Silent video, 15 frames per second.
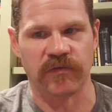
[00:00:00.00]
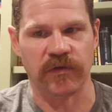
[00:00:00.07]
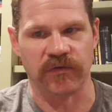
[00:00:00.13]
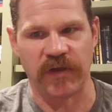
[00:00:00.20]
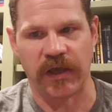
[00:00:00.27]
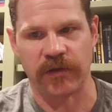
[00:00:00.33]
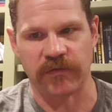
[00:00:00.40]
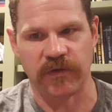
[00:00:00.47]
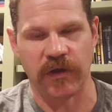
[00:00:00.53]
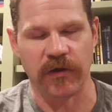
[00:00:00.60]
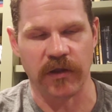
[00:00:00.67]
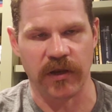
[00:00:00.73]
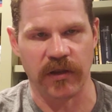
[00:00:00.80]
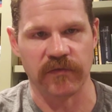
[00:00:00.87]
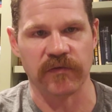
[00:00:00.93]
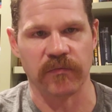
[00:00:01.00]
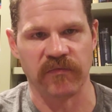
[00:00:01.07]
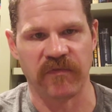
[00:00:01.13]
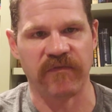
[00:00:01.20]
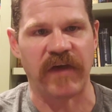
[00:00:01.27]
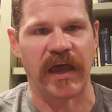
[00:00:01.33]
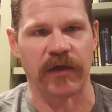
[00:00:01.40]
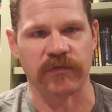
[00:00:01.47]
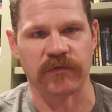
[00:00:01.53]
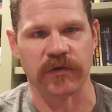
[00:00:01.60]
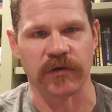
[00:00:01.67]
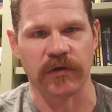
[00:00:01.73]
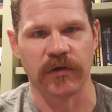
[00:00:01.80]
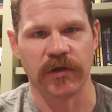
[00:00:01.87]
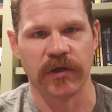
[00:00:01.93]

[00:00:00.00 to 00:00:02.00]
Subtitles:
totalitarianism faster.